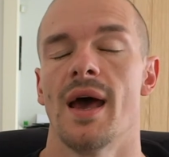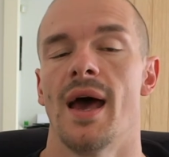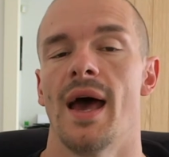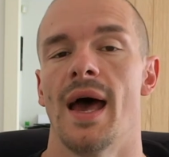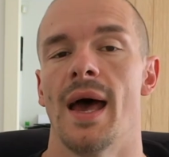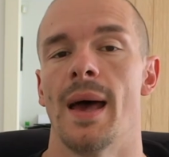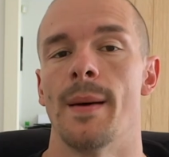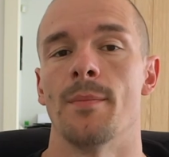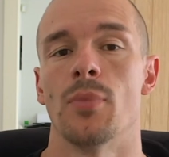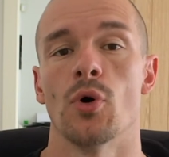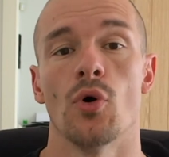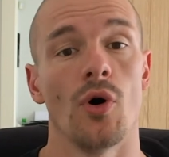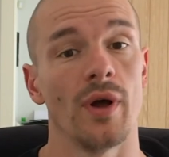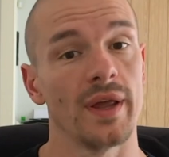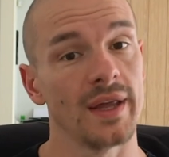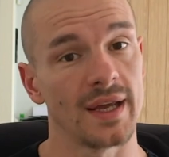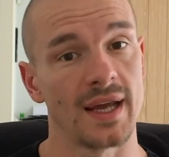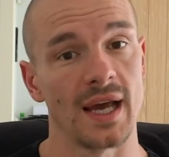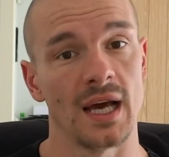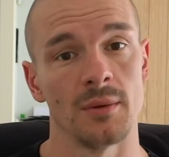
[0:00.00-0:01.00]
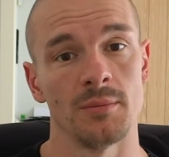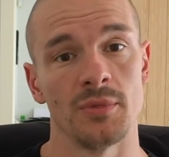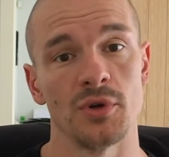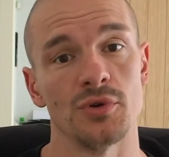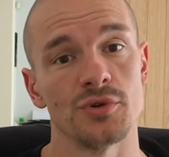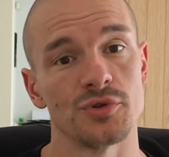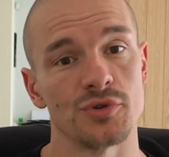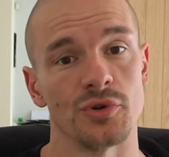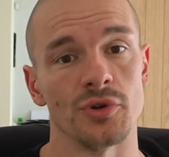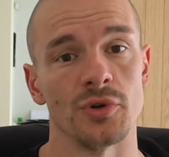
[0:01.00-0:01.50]
but it can be
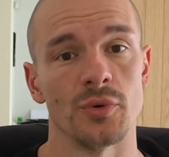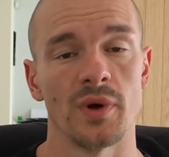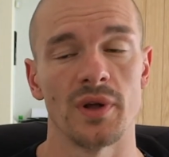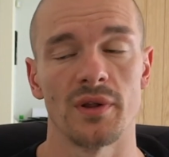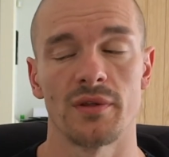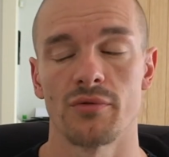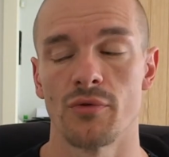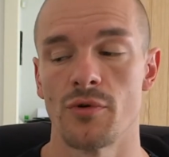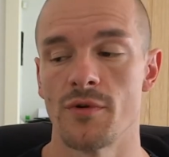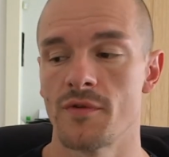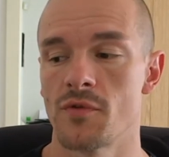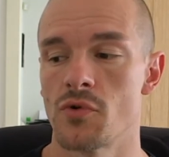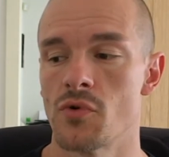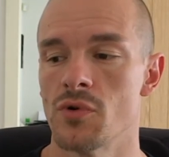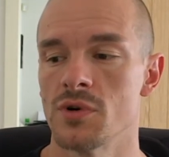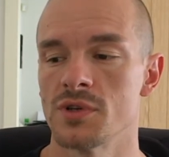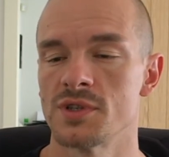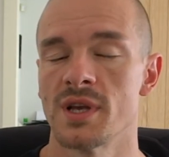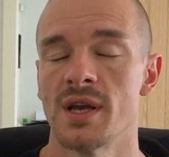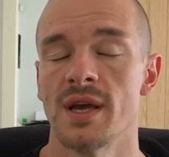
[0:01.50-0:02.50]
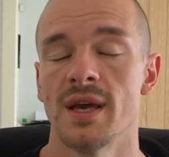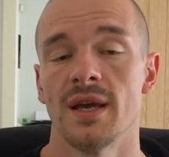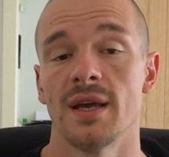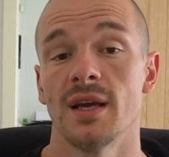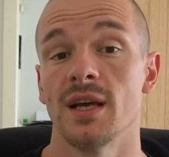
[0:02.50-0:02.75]
used all the way through, of course,